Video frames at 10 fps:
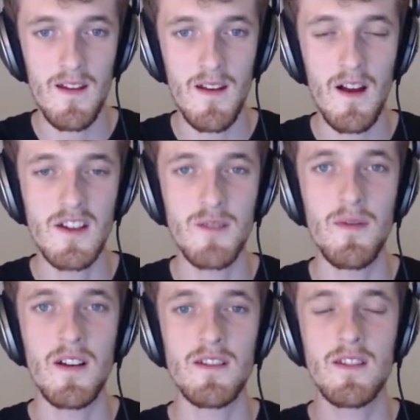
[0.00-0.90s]

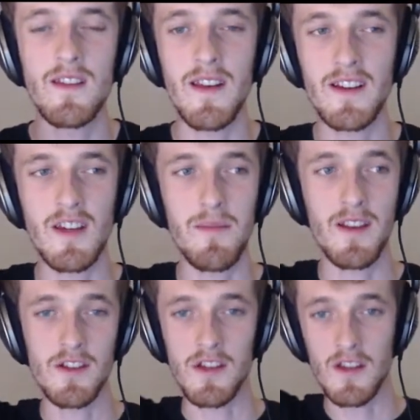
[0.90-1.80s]
I didn't actually
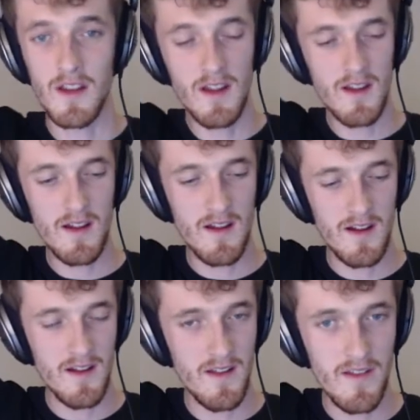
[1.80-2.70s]
mention
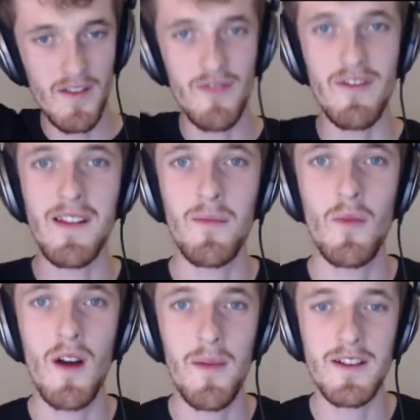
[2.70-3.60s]
the reason
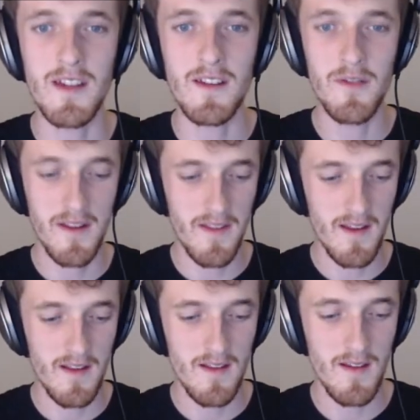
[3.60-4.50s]
why I'm actually doing
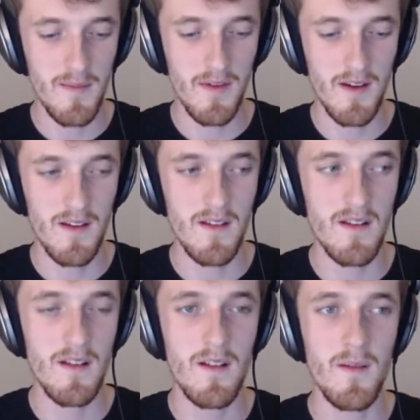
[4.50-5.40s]
this is
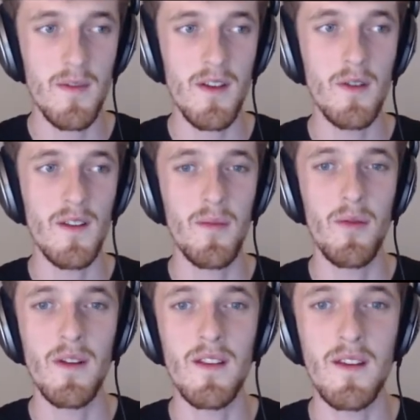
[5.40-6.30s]
because I'm so
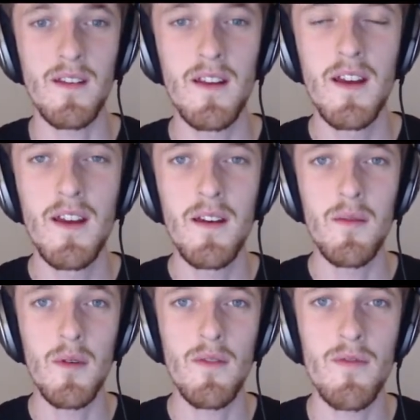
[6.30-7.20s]
disappointed
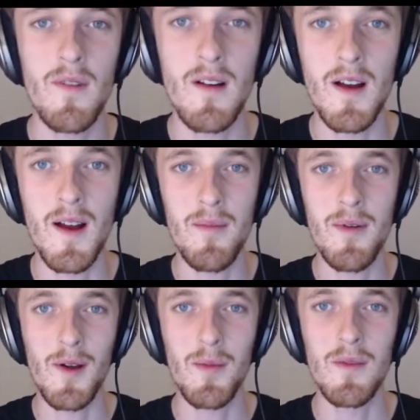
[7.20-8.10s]
with
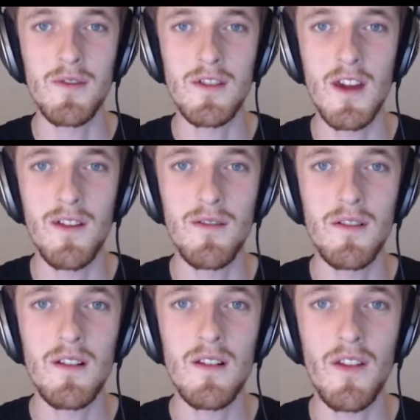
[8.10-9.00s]
Pokemon Shield
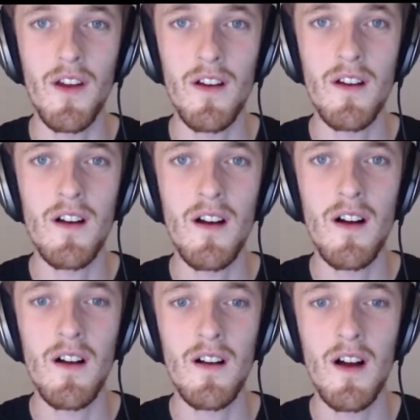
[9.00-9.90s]
that
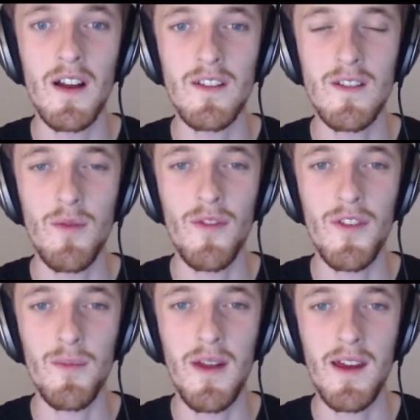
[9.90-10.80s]
I just wanted
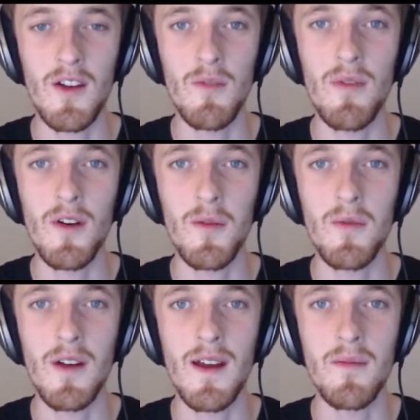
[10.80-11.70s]
to play a good
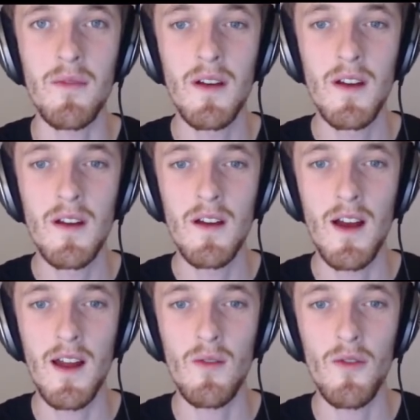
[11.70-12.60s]
Pokemon game,
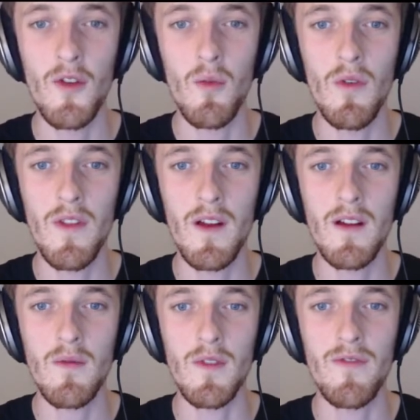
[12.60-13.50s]
and also one that
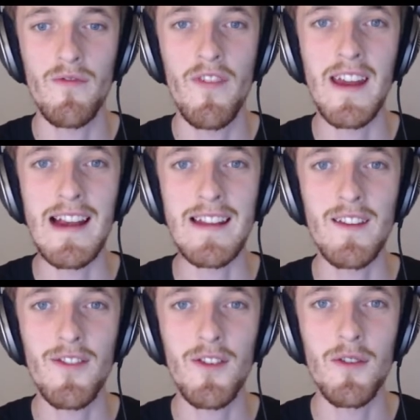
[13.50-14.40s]
was vaguely
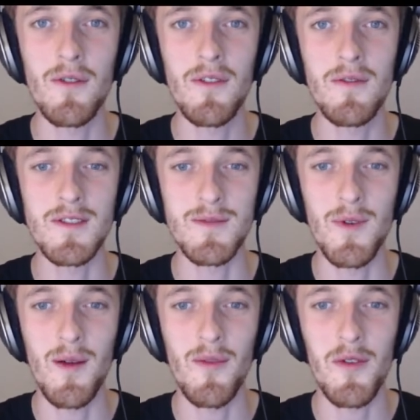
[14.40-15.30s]
difficult, which is
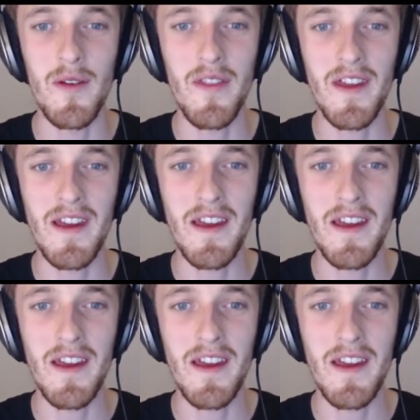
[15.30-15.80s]
why I'm doing the